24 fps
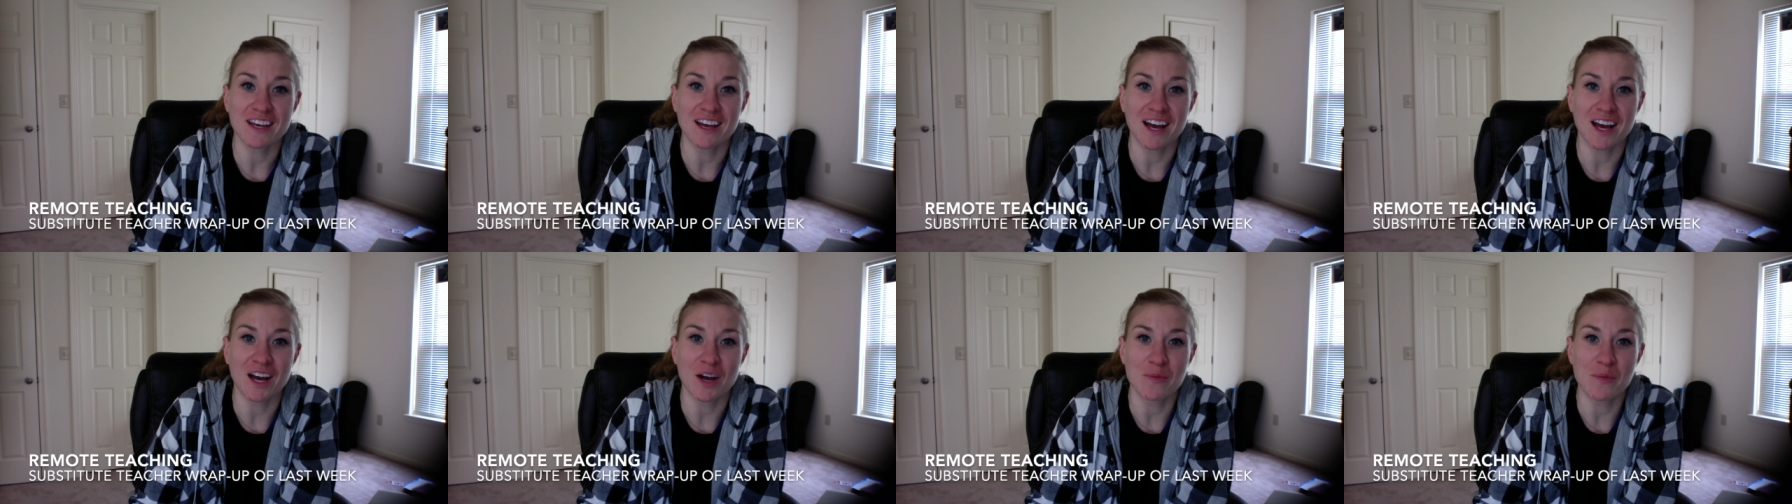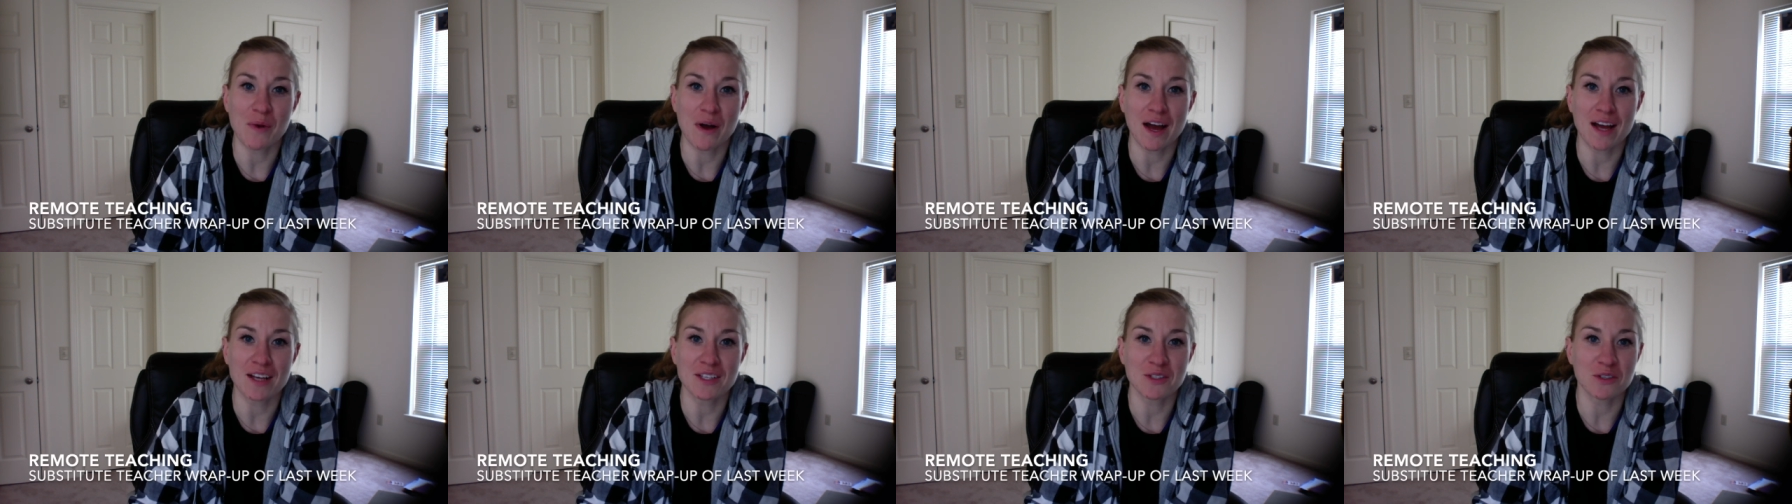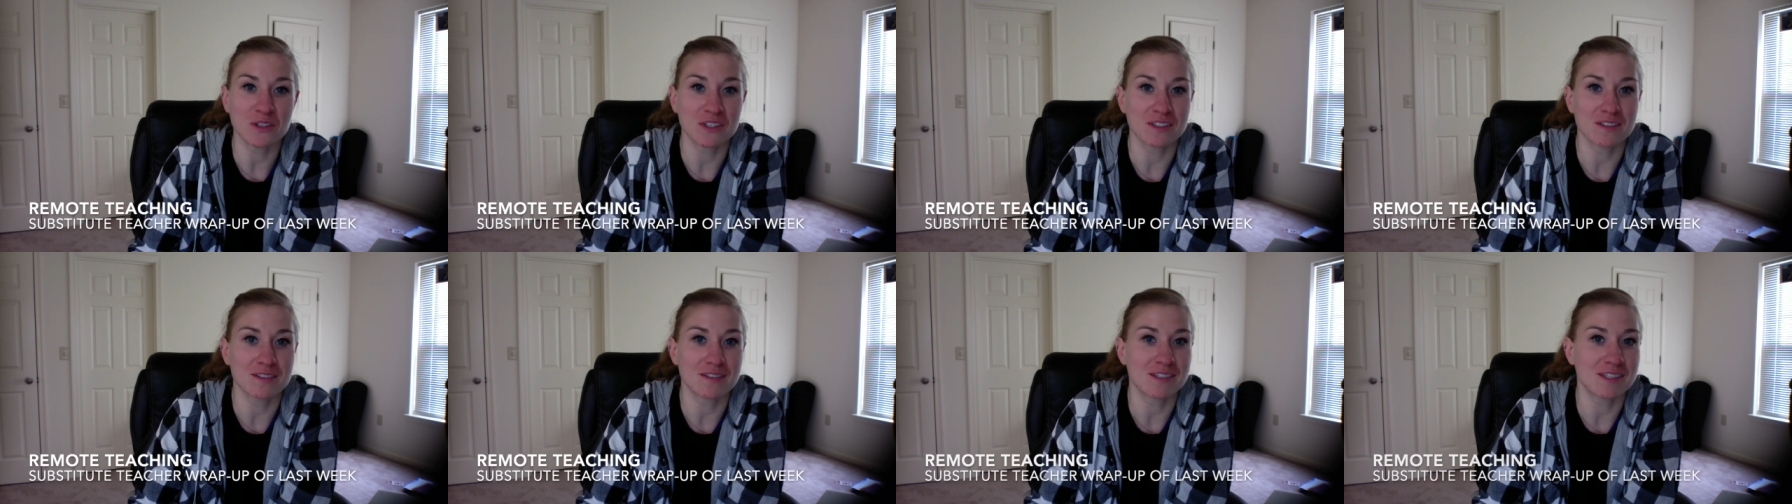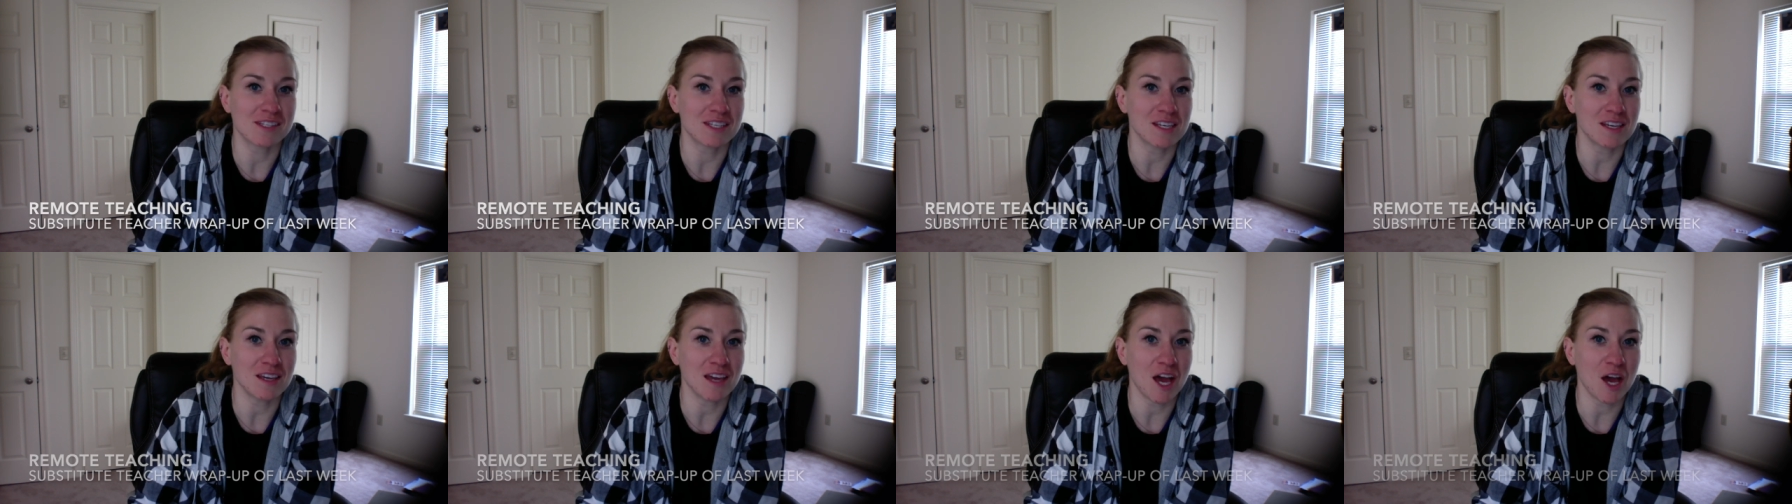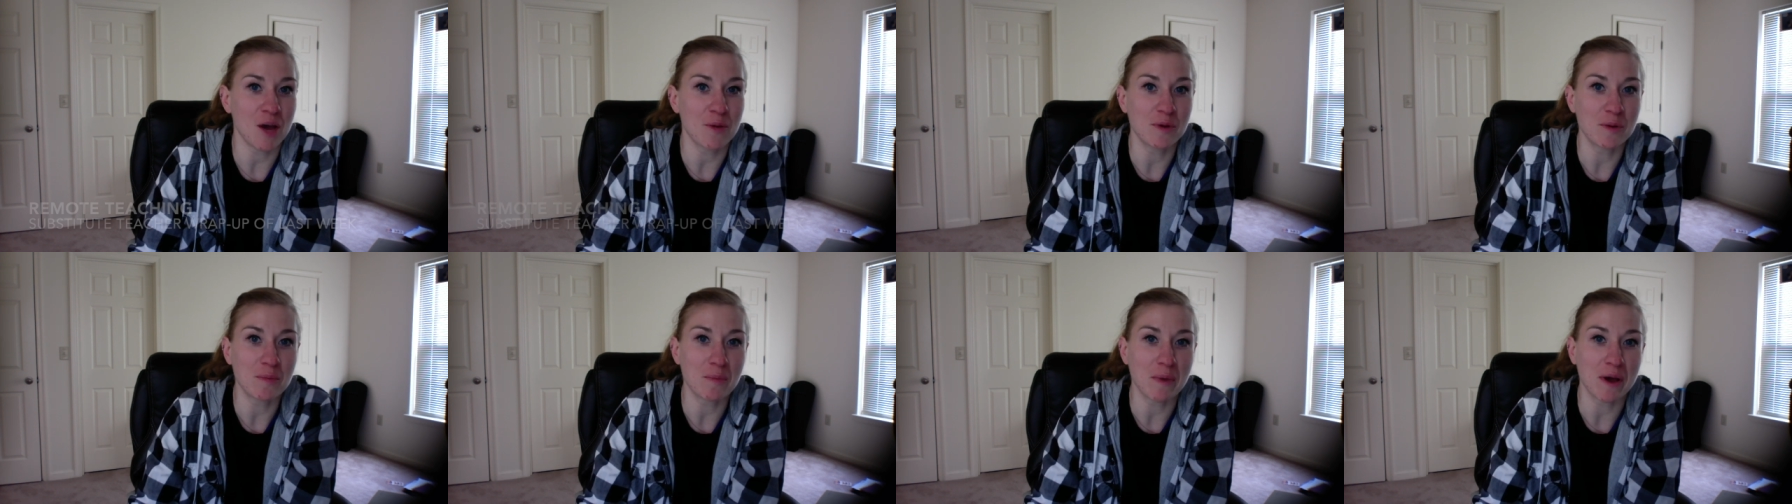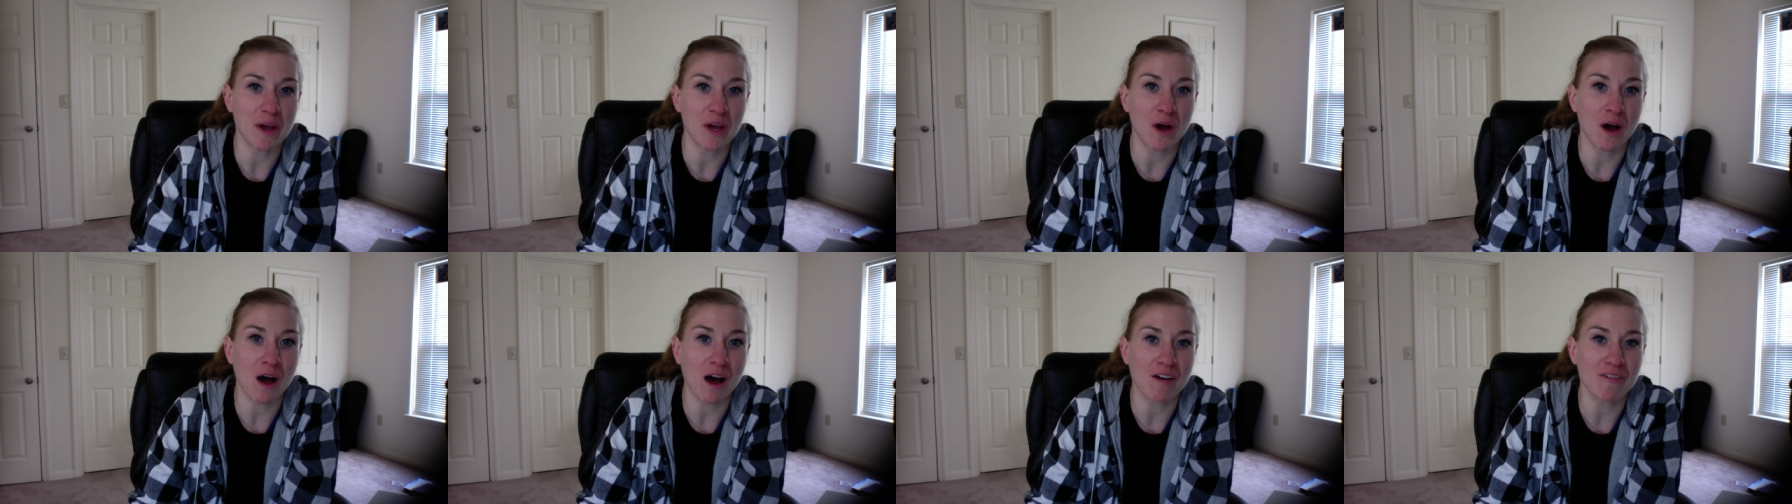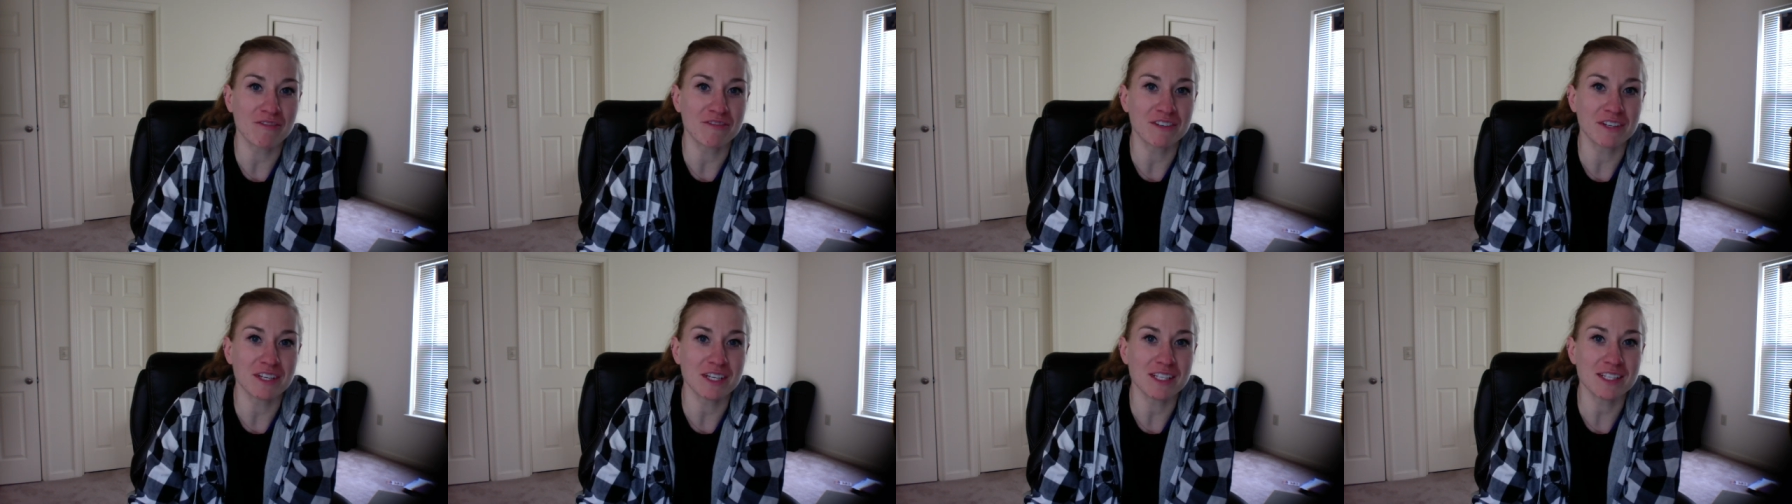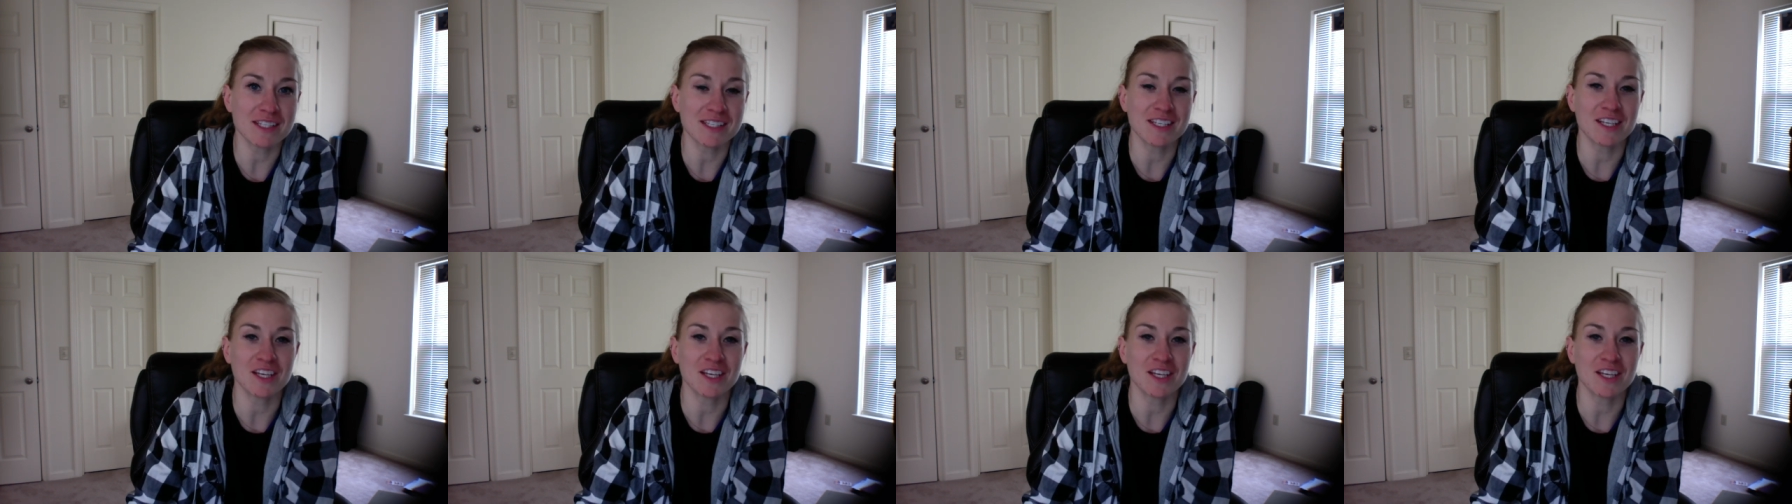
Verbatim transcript: Um, as you can see, I'm in my office